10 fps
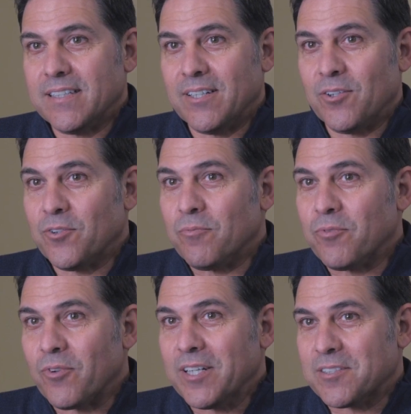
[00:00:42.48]
You know, the
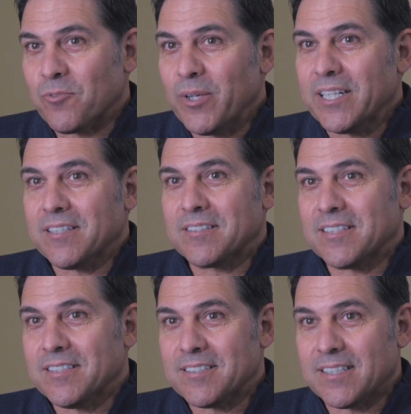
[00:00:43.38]
strengths and the
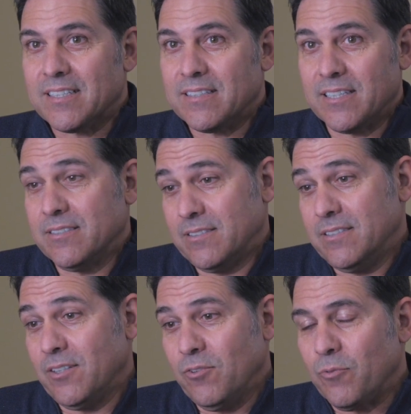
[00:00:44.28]
weaknesses, and, and
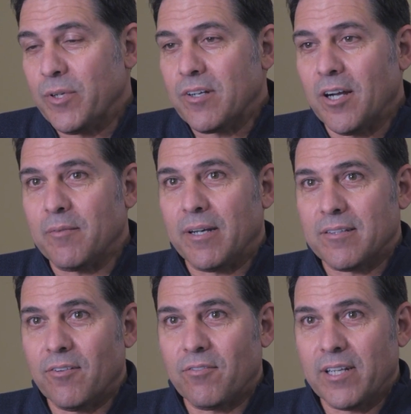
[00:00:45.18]
you know, and we talk
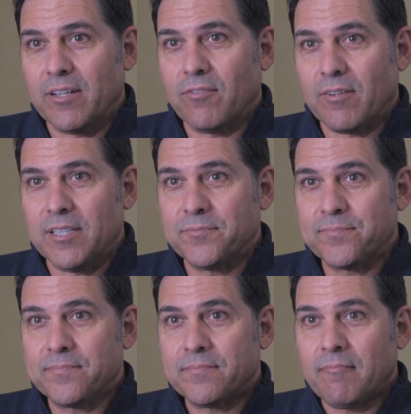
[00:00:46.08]
about those things, right?
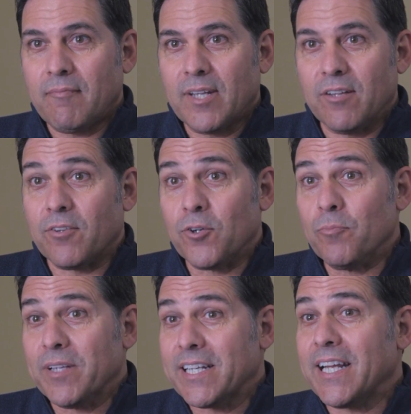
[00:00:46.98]
It's a
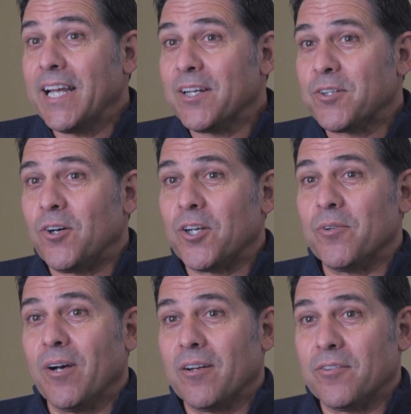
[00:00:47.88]
group that can call
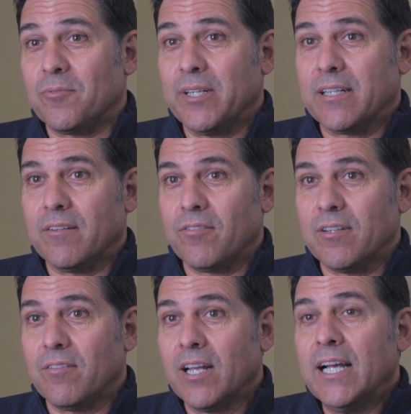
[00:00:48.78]
you out on the
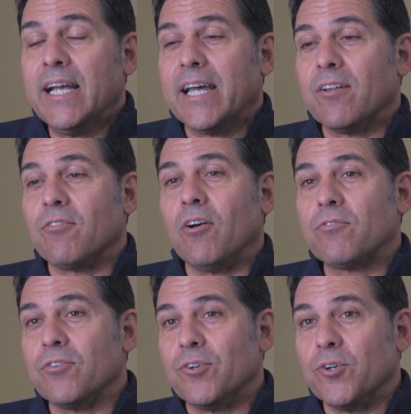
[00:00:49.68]
weaknesses, and it's
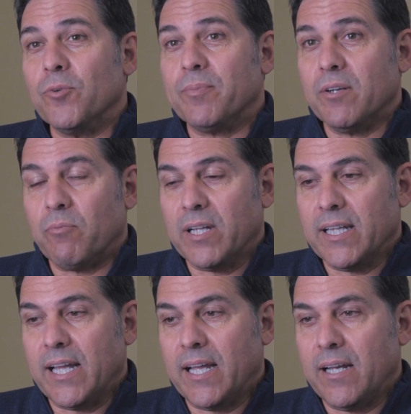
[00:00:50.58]
also a group that
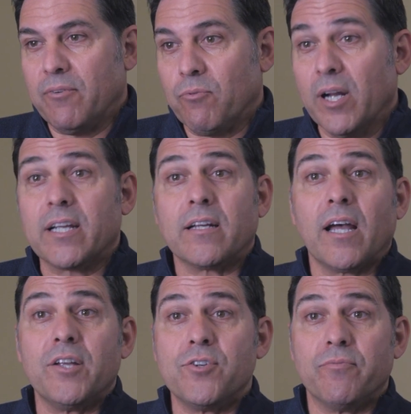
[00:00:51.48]
when they
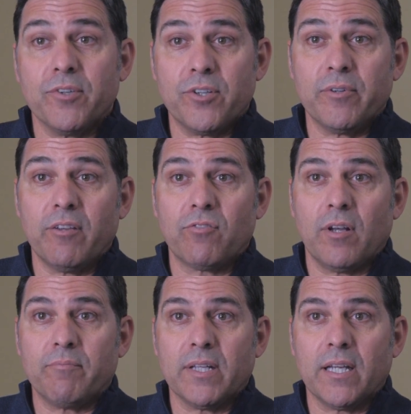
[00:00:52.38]
recognize you for doing
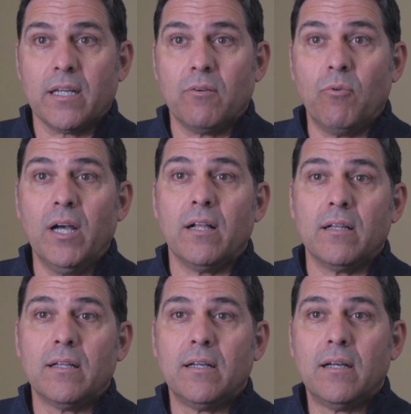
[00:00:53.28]
something
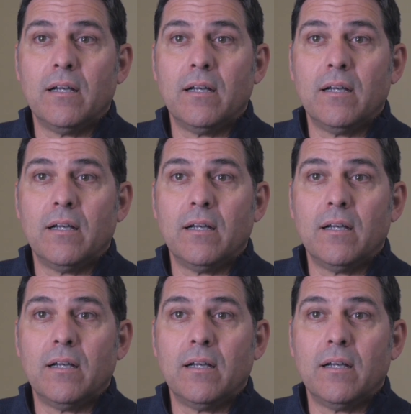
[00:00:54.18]
well,